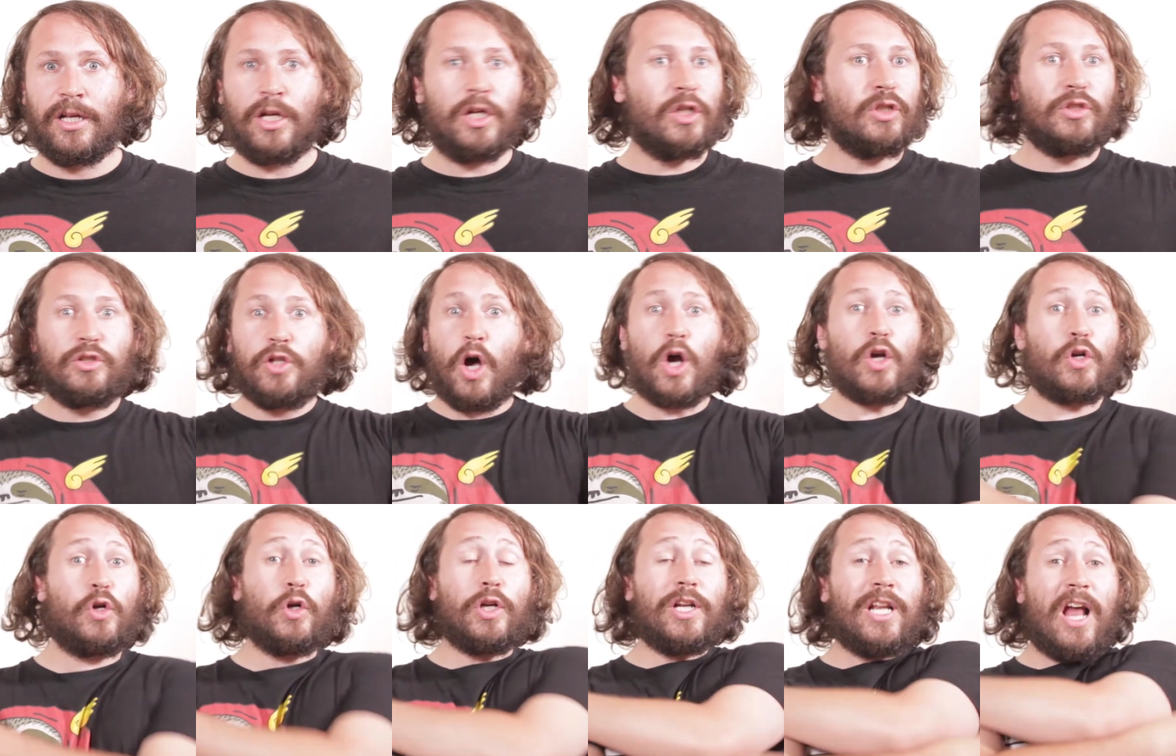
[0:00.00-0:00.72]

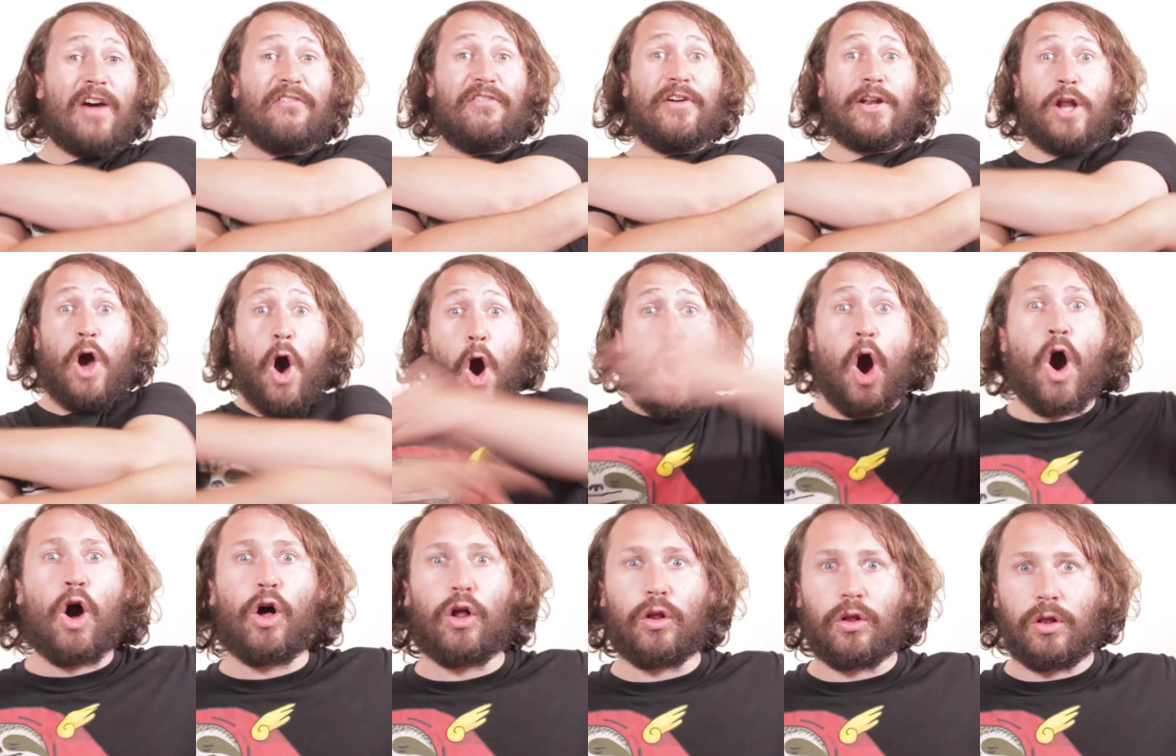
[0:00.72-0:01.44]
Not good enough at
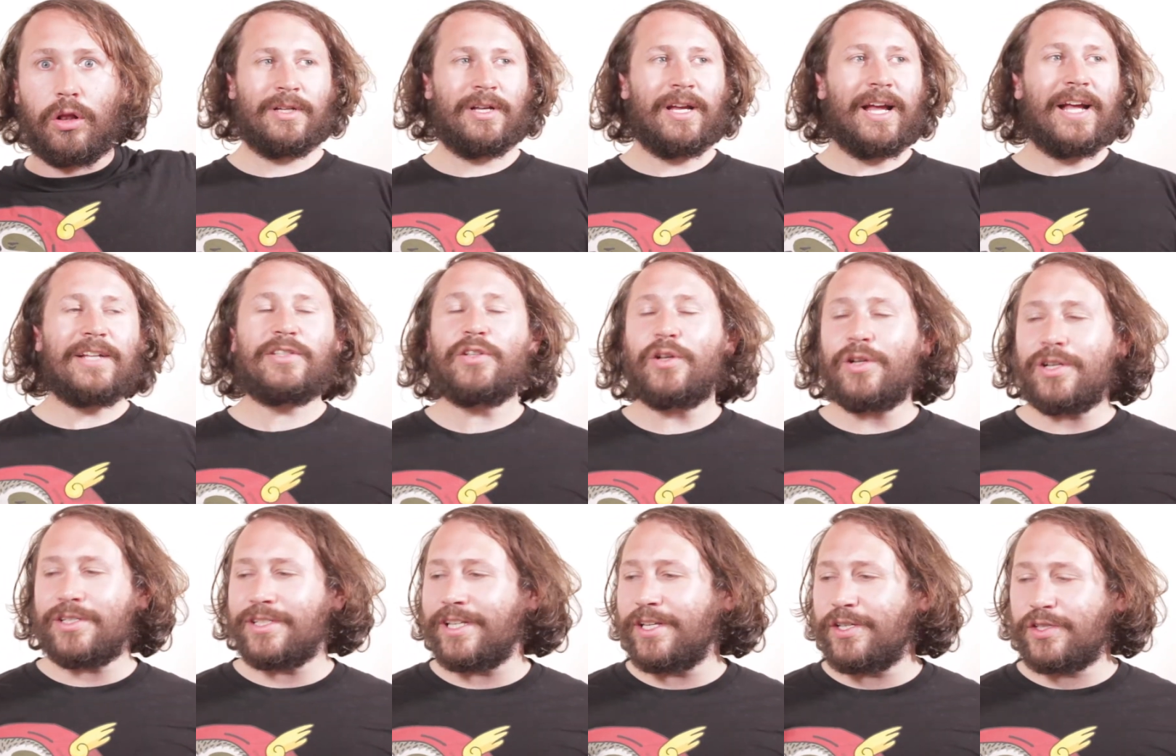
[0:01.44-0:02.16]
all. It's
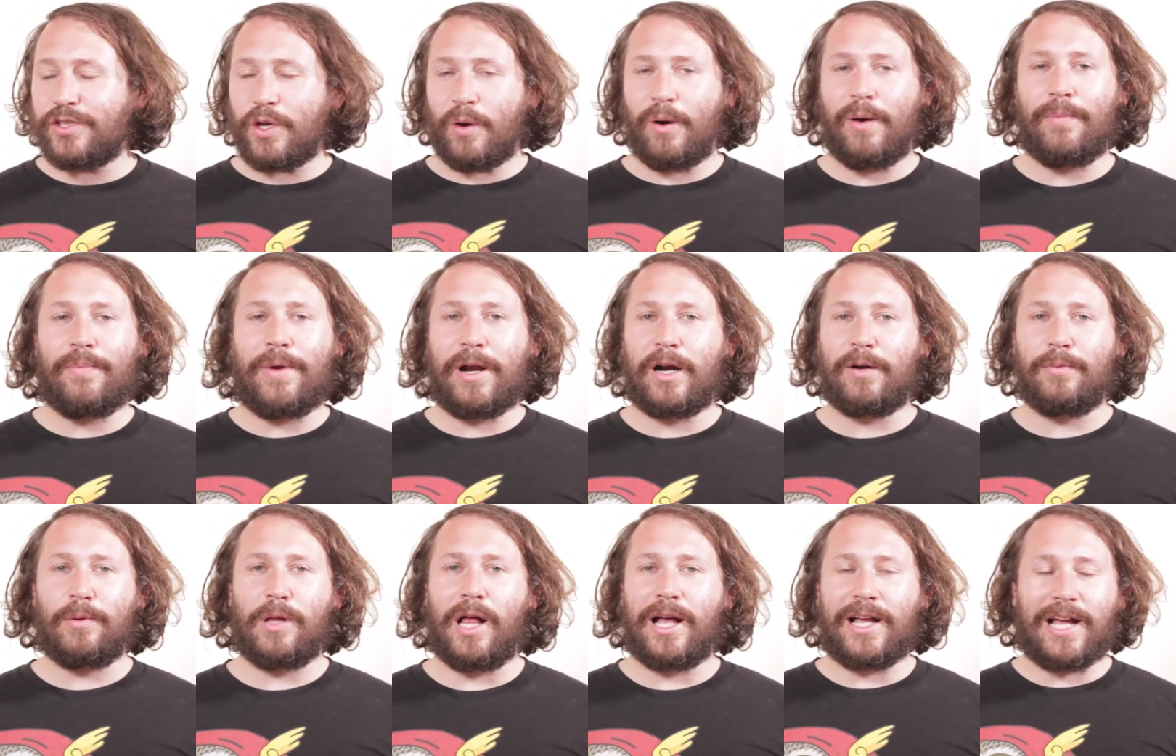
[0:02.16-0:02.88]
honestly so
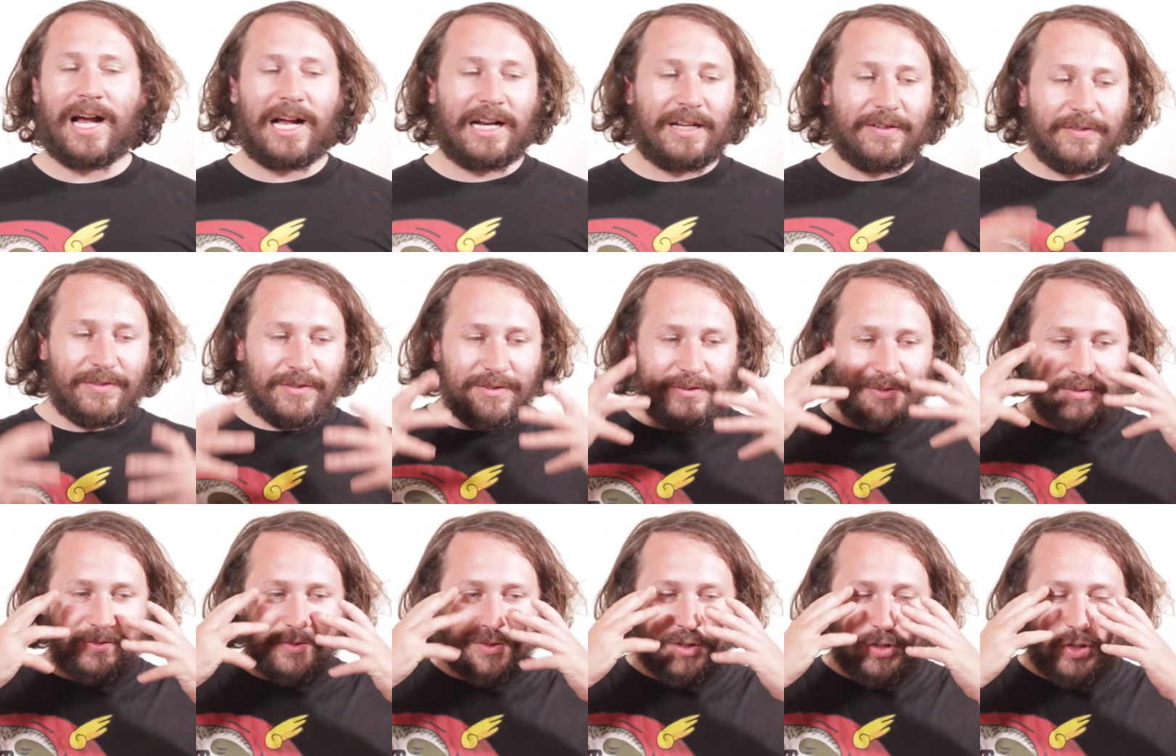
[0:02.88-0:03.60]
unbearable. I can't even
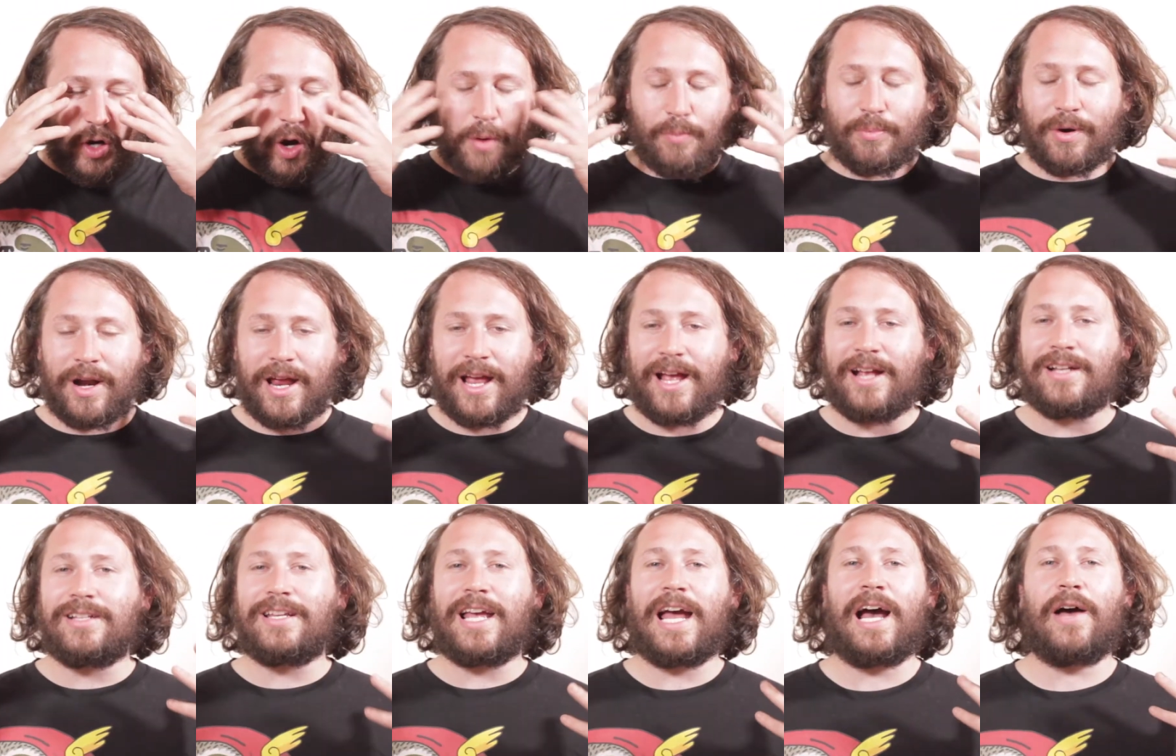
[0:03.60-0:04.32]

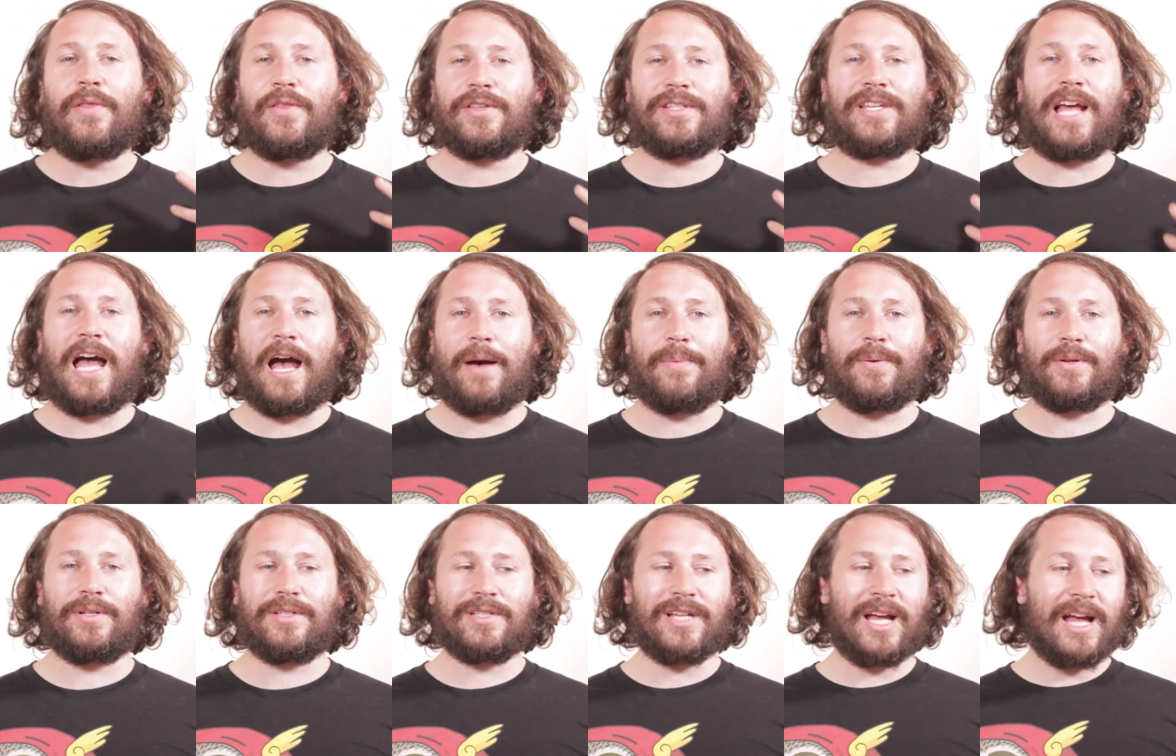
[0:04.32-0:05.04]
comprehend how this
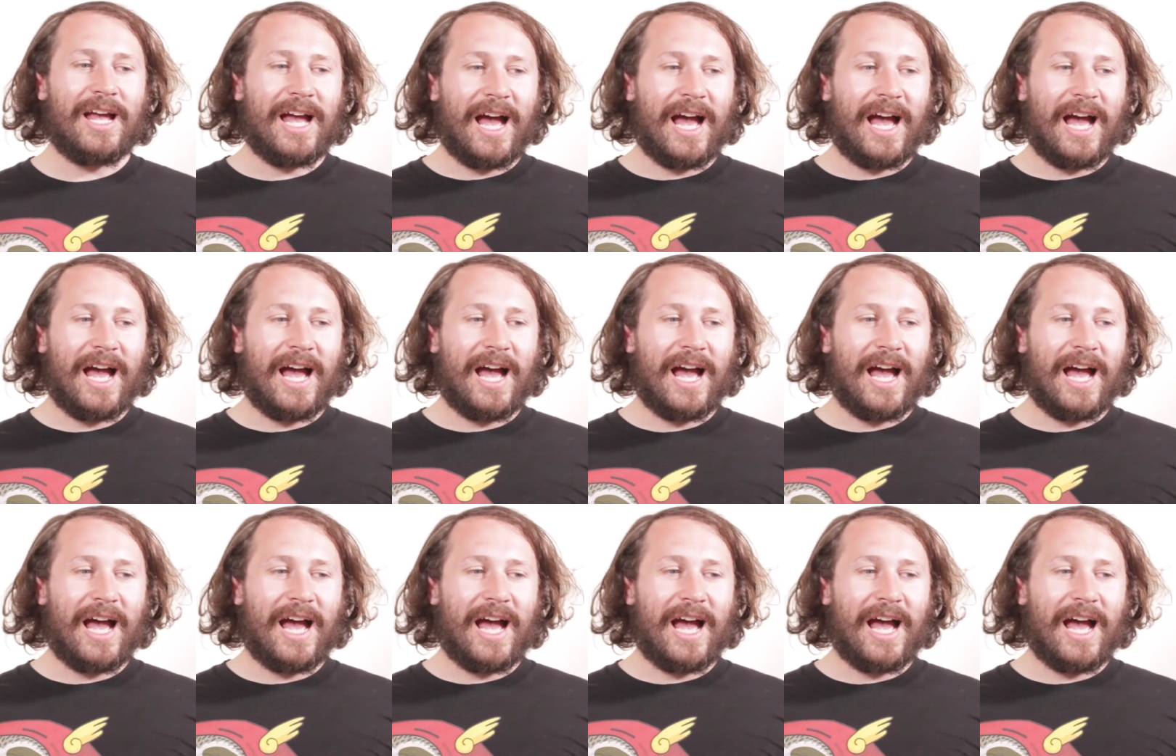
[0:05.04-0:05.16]
happened.